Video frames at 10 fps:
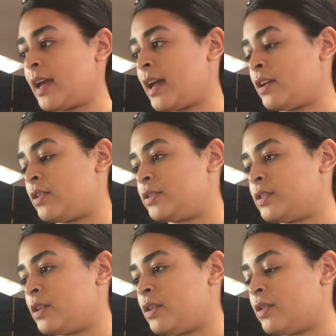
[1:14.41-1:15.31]
and
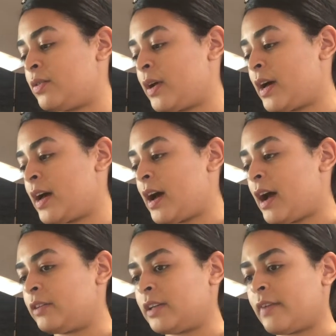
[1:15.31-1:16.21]
also
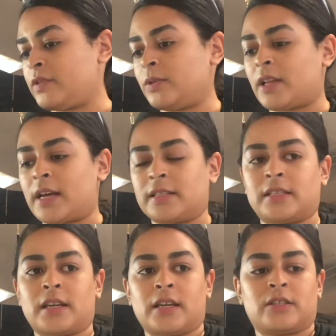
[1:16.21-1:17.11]
I only have 2 clients
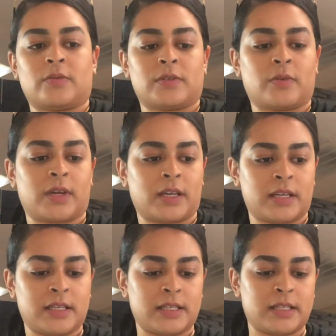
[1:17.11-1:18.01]
today, so it's quick
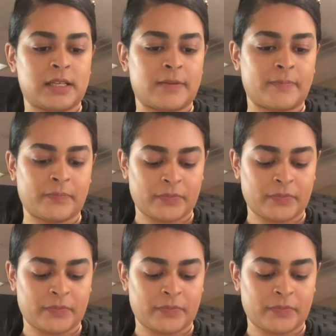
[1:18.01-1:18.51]
and easy.